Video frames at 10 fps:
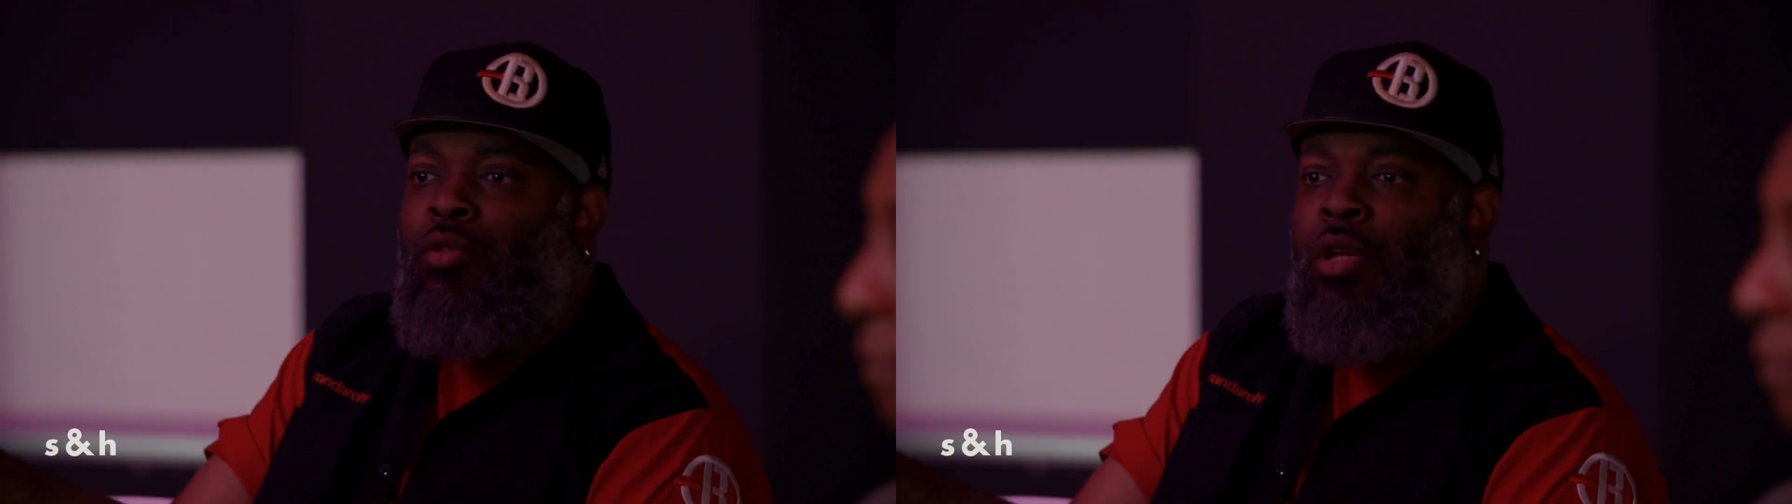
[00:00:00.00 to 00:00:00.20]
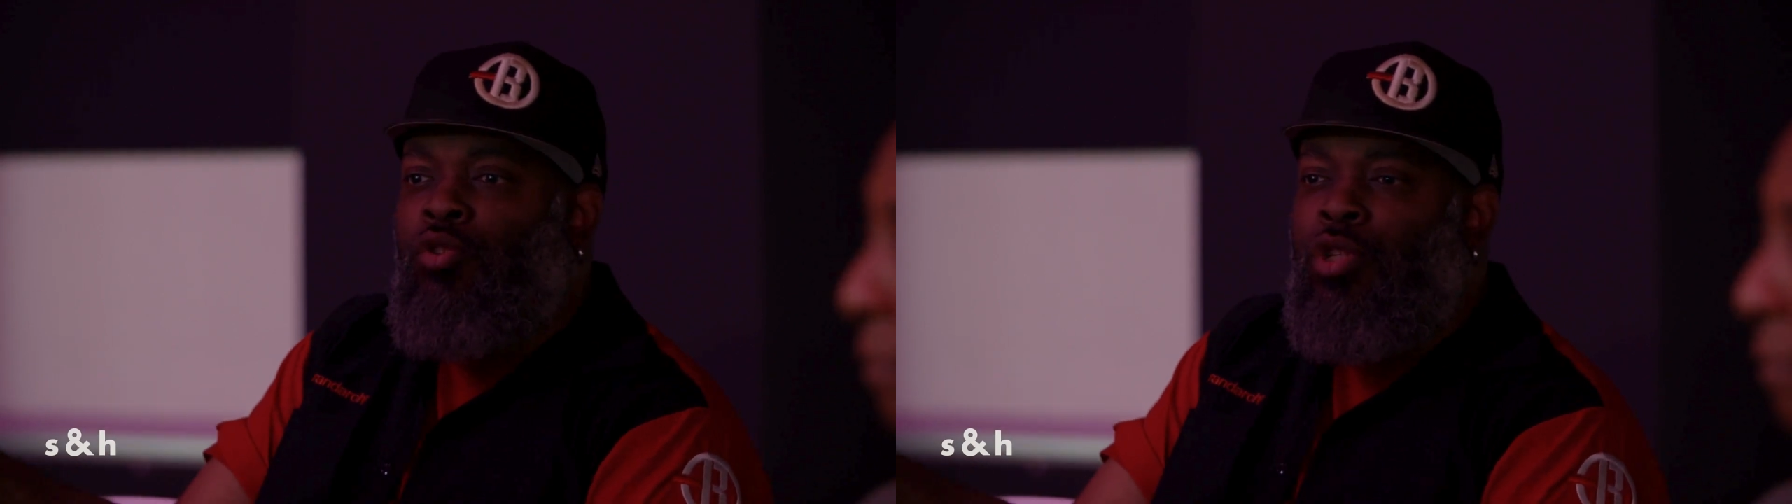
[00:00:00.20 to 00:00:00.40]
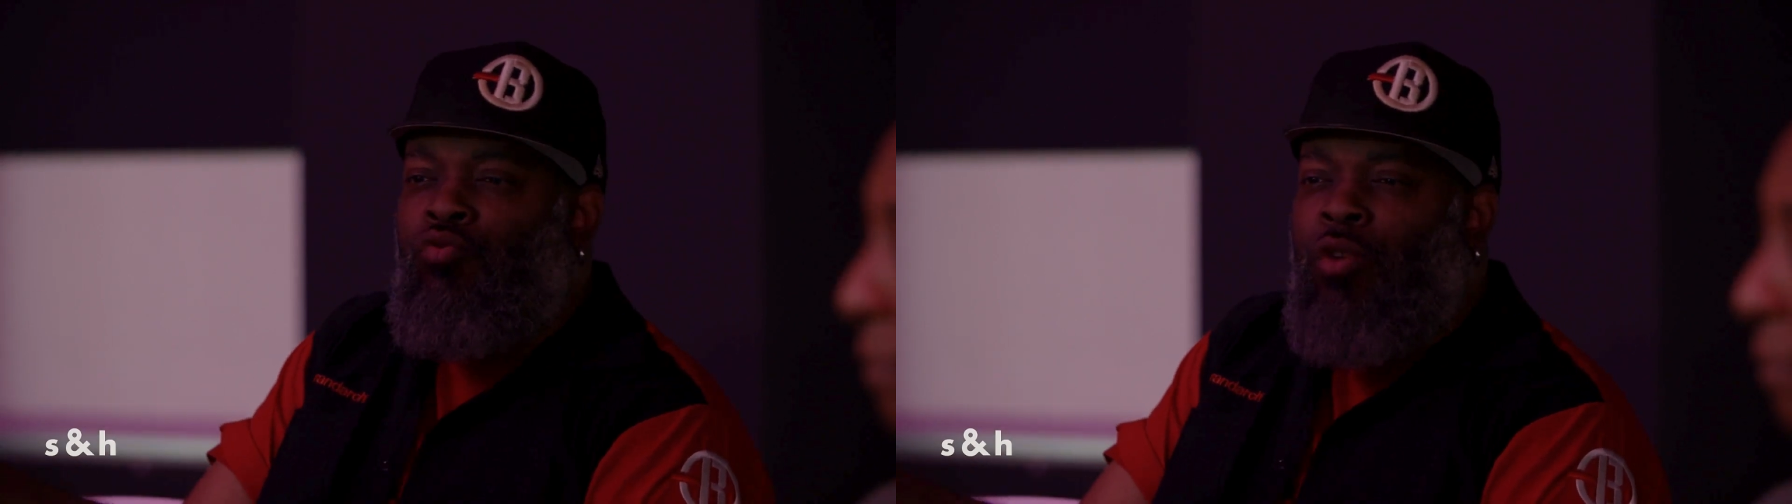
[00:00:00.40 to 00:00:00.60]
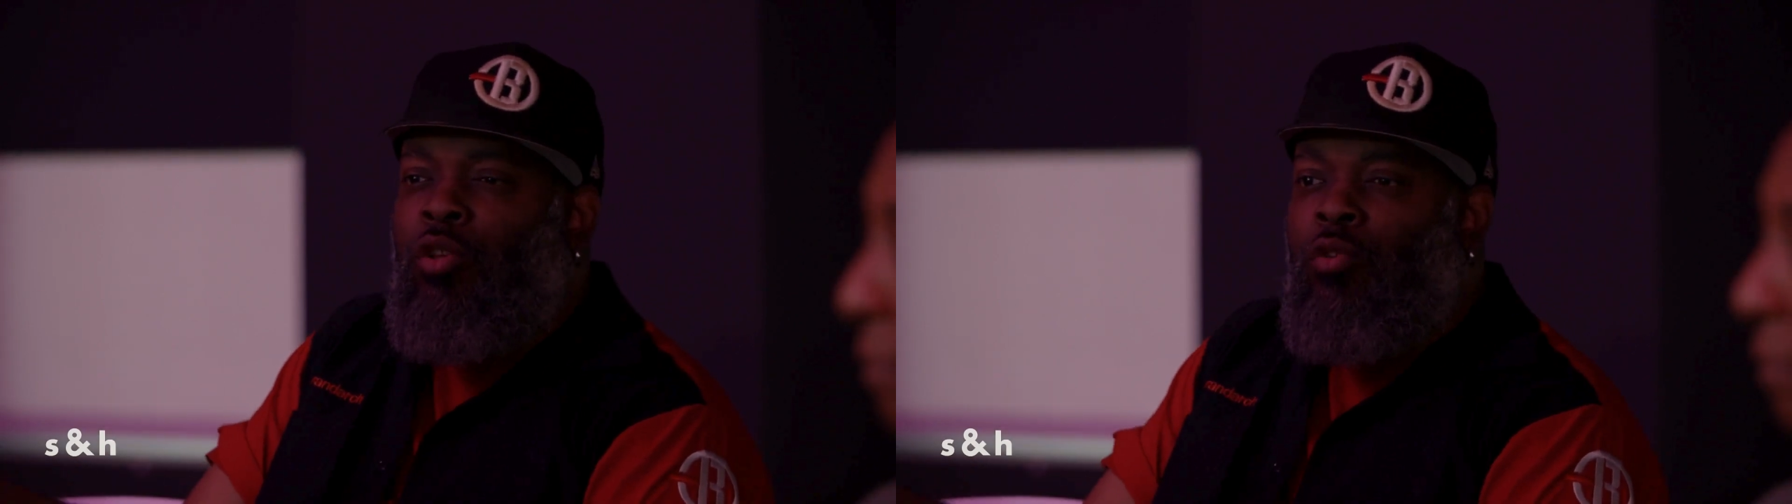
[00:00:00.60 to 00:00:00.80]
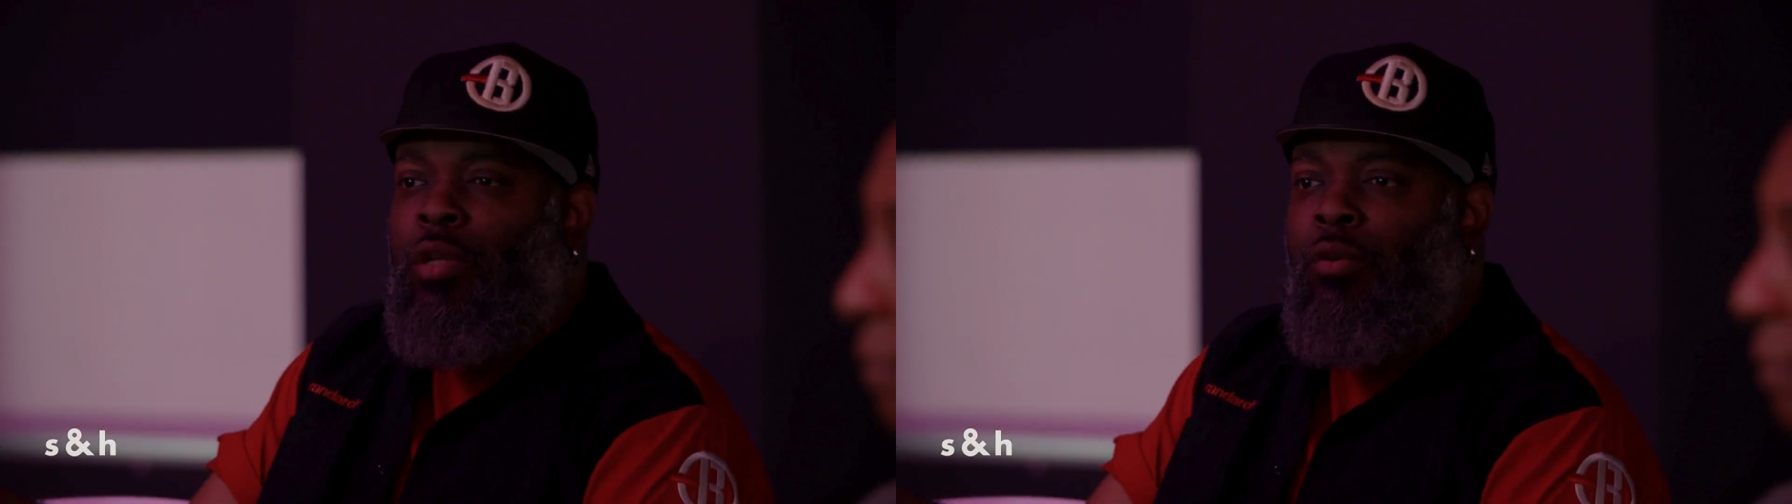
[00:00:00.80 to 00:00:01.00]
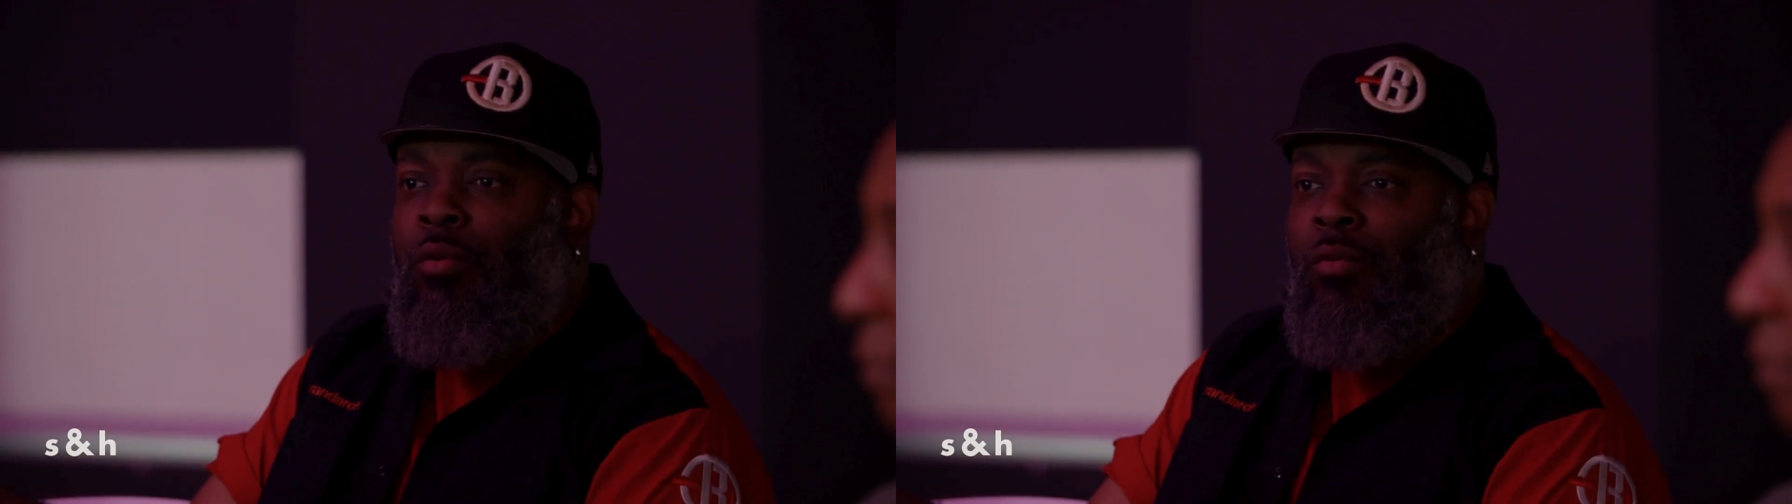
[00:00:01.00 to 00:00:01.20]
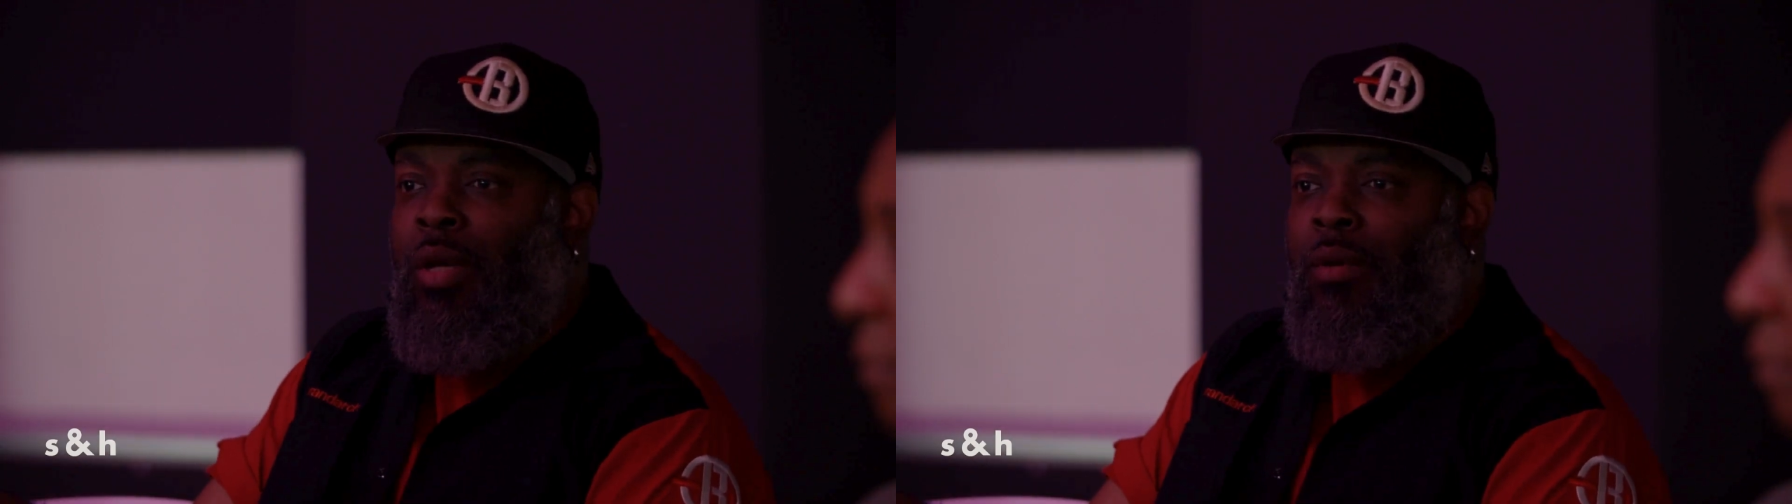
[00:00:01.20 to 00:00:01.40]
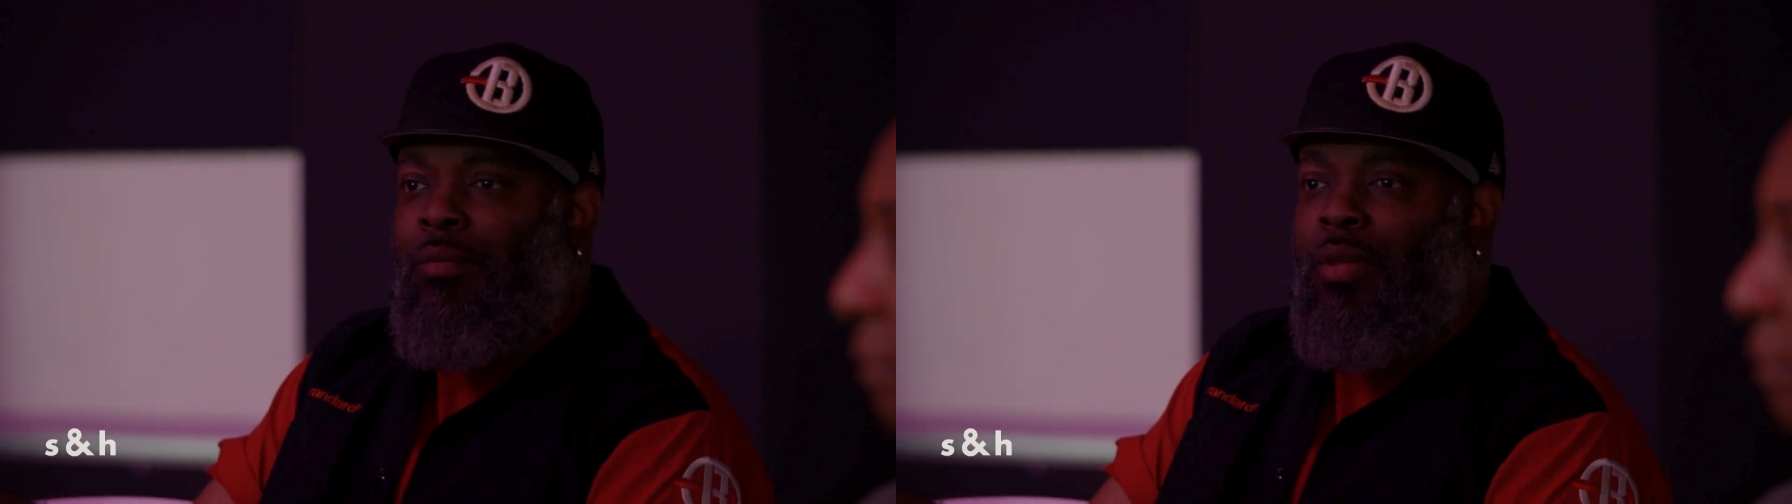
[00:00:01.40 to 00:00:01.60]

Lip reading: there just regularly, right?